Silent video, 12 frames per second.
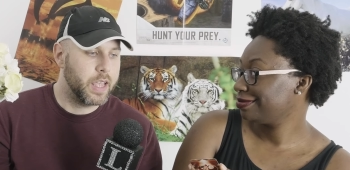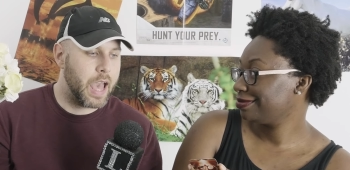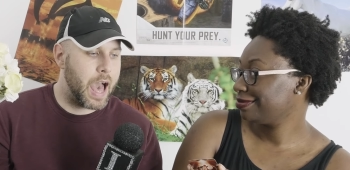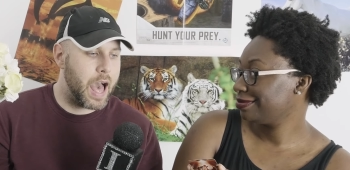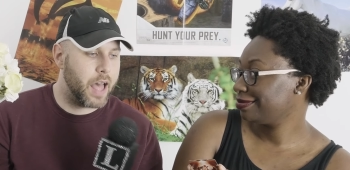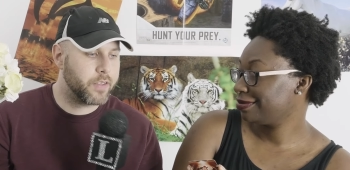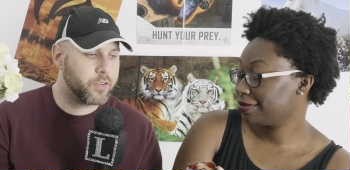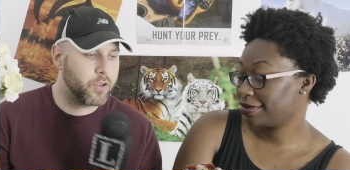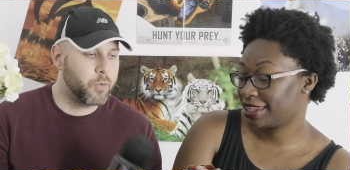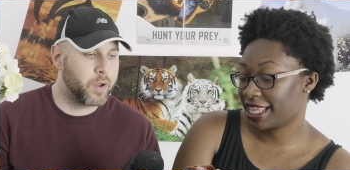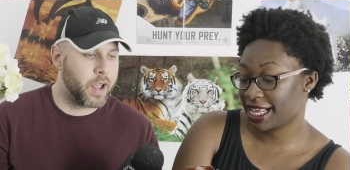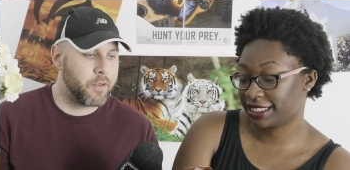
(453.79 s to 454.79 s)
Speaker 1: Yeah.
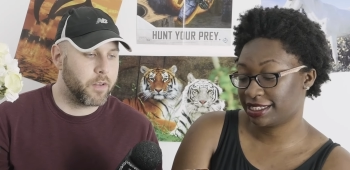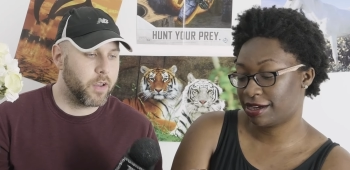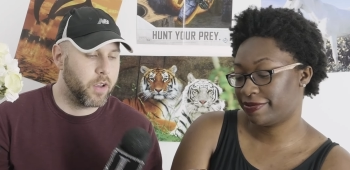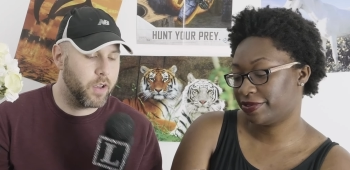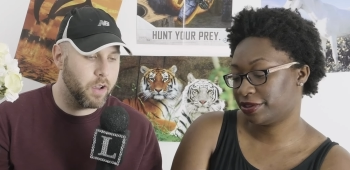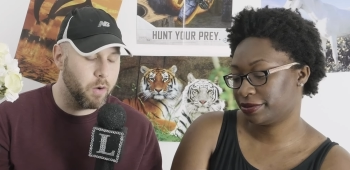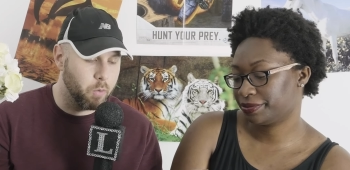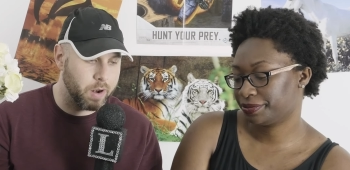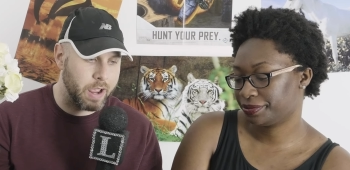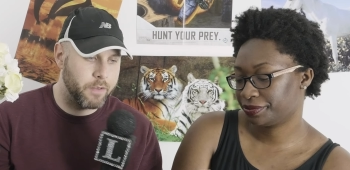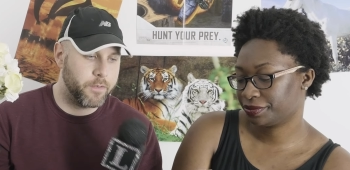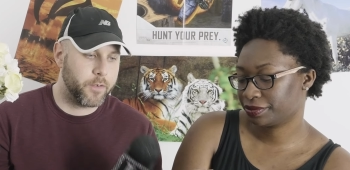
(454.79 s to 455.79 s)
So when That's I helpful.
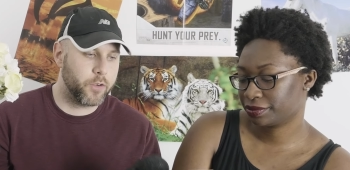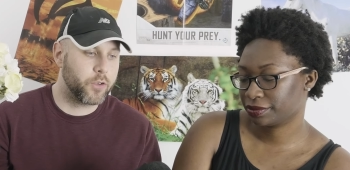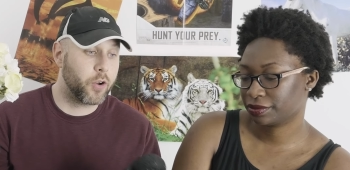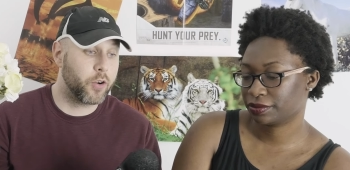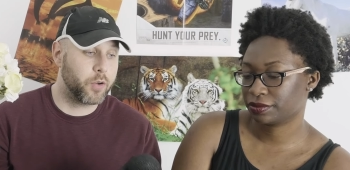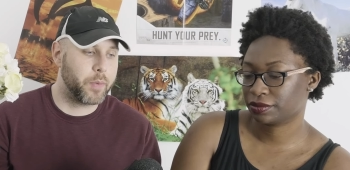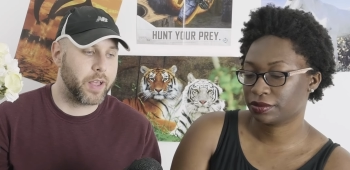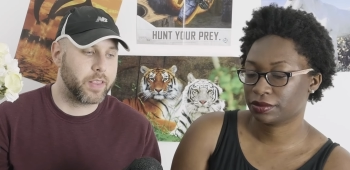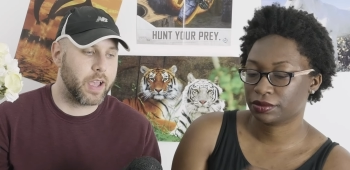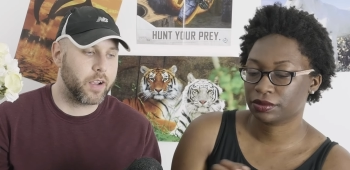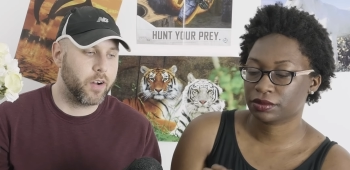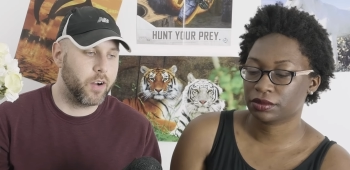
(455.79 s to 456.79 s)
when I first heard
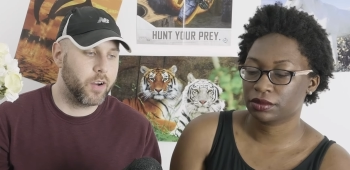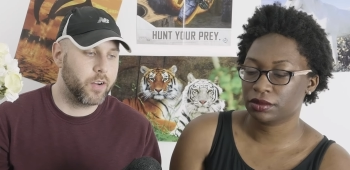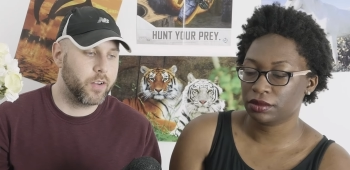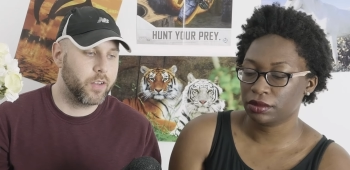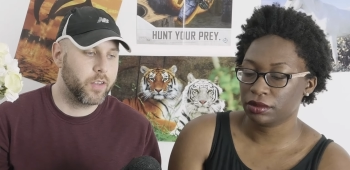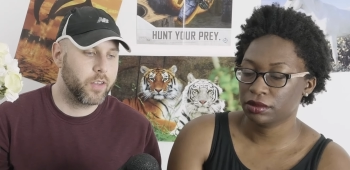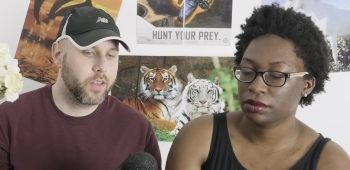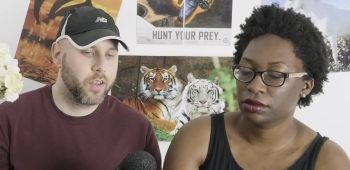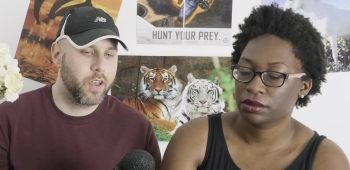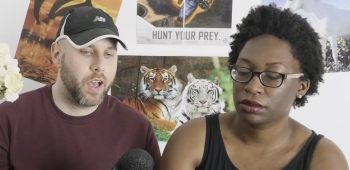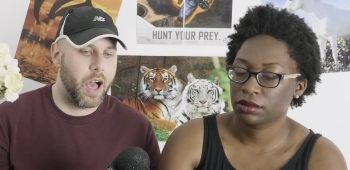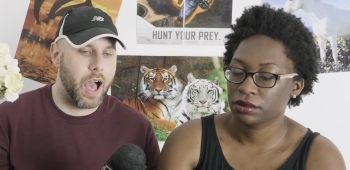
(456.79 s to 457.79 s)
about that card,
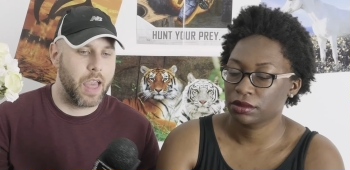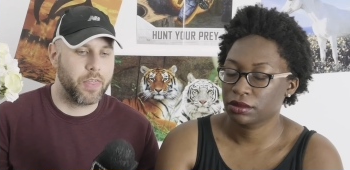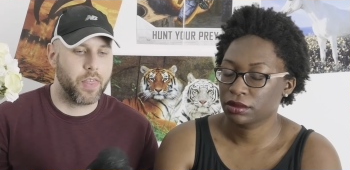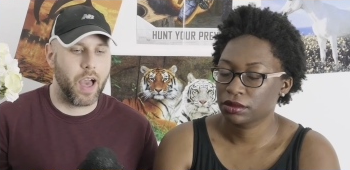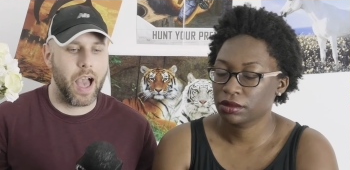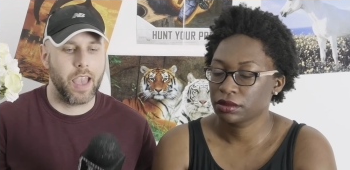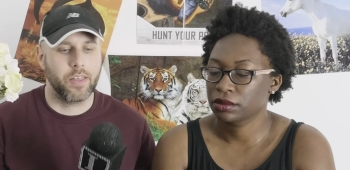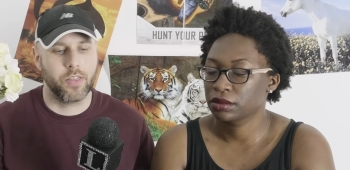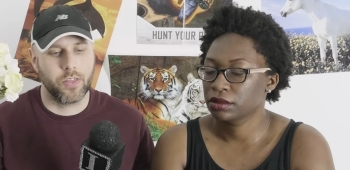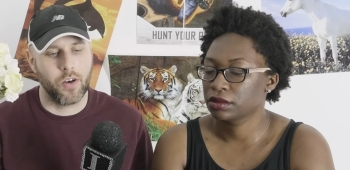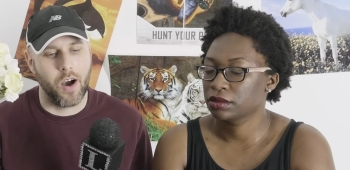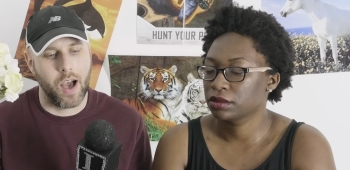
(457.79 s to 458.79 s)
I I
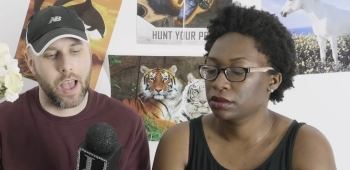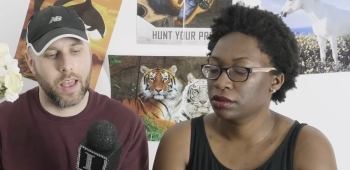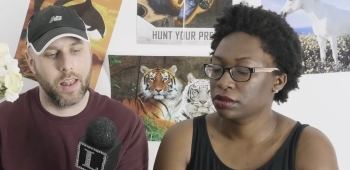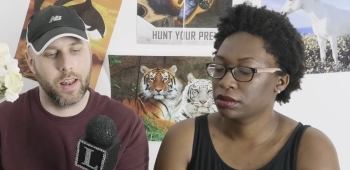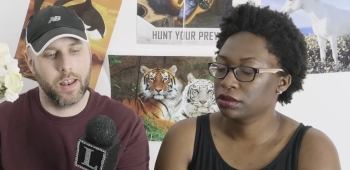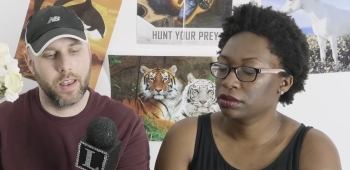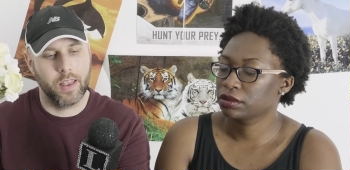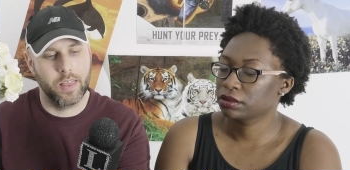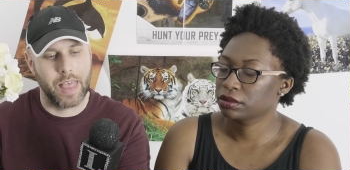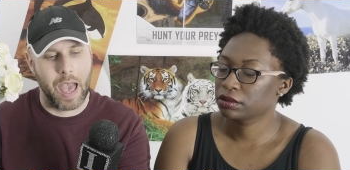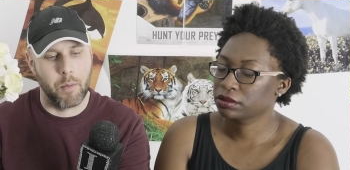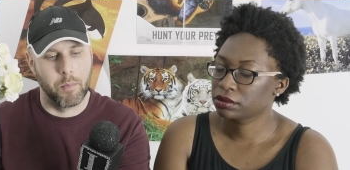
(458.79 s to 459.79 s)
thought
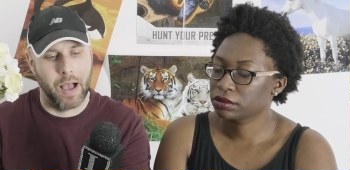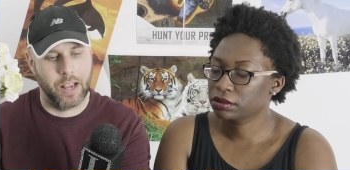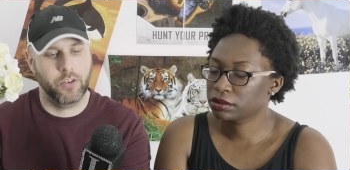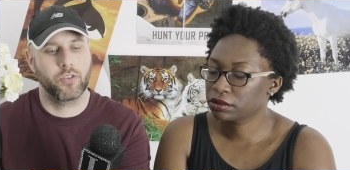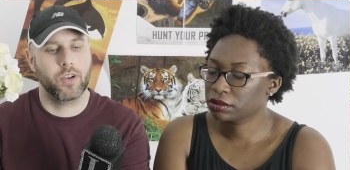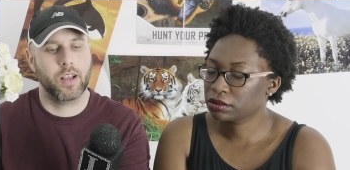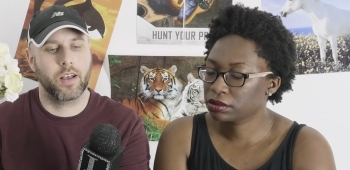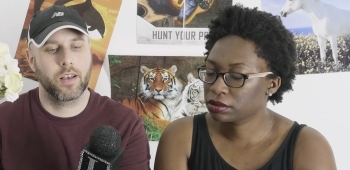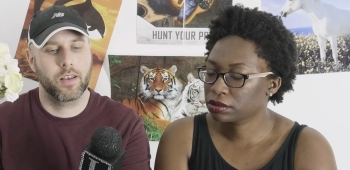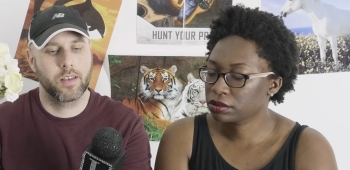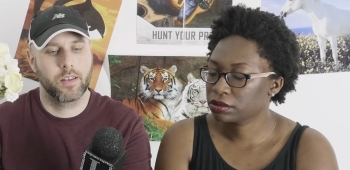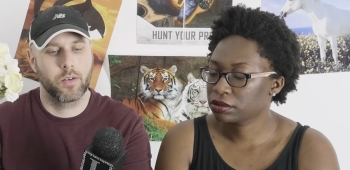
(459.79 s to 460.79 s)
that mind
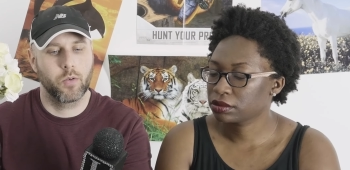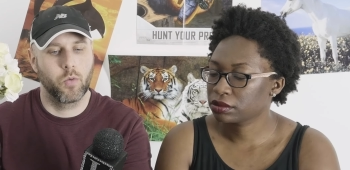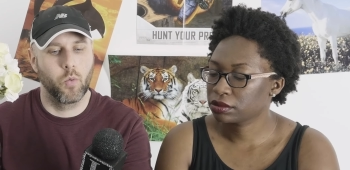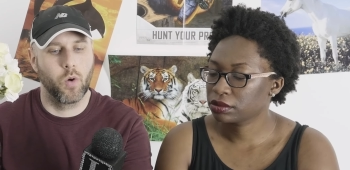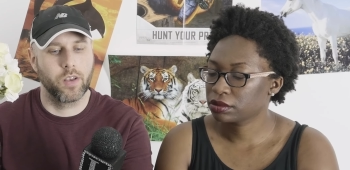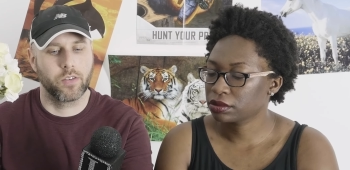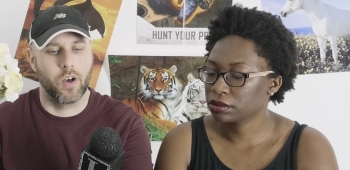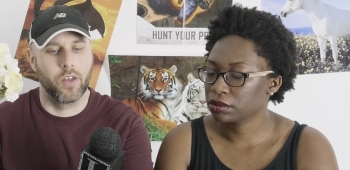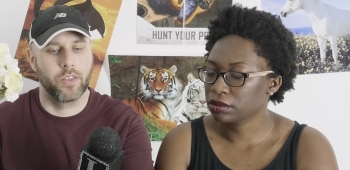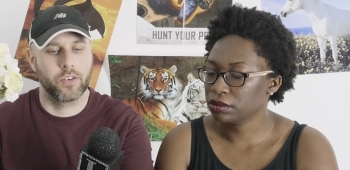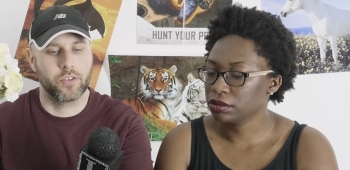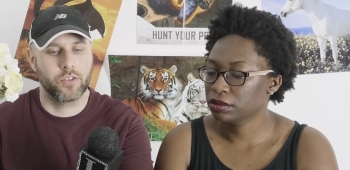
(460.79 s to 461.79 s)
trick was
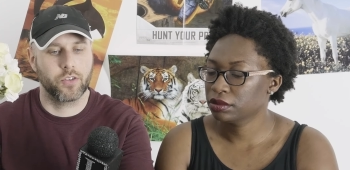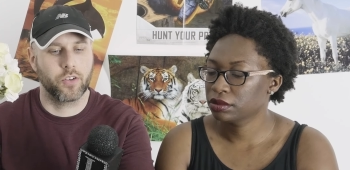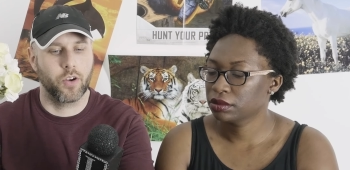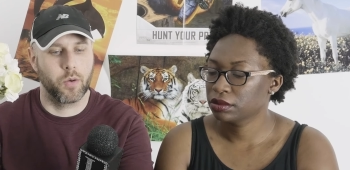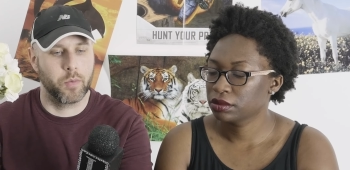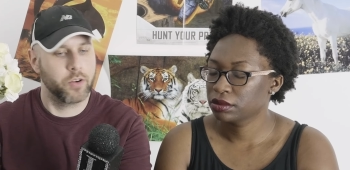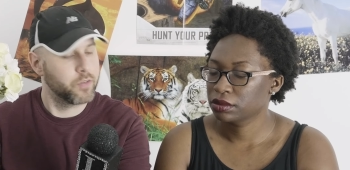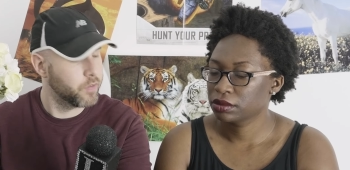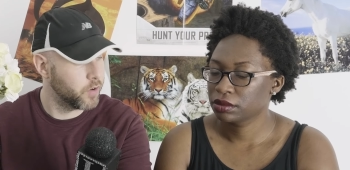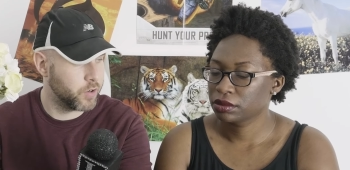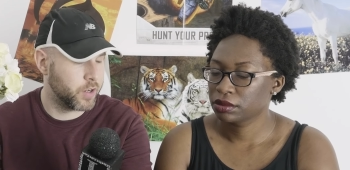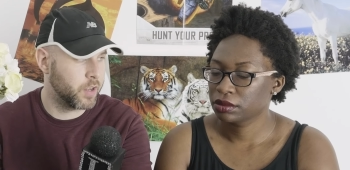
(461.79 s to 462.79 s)
on the skirmish
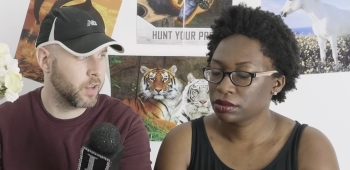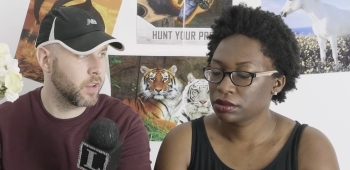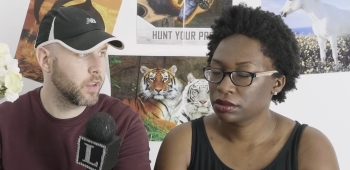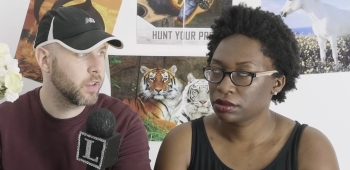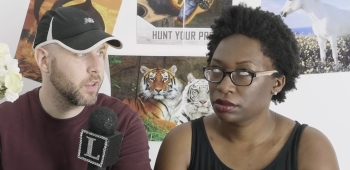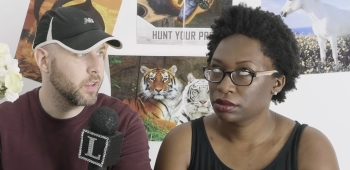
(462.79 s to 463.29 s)
version,